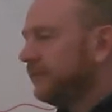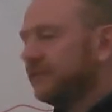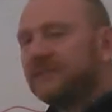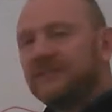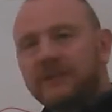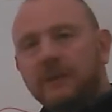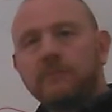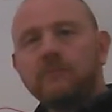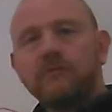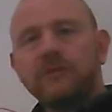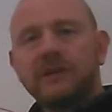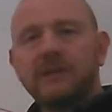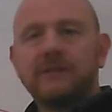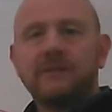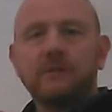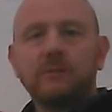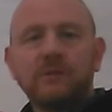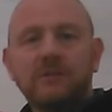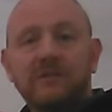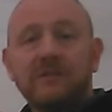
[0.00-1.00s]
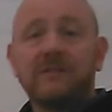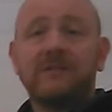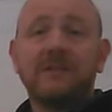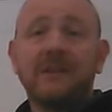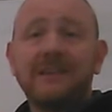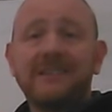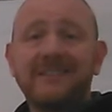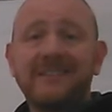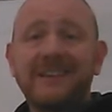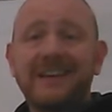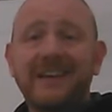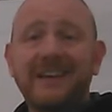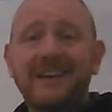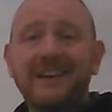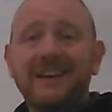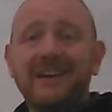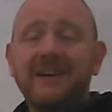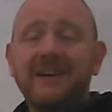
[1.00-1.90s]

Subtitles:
for some reason, which is, as I say,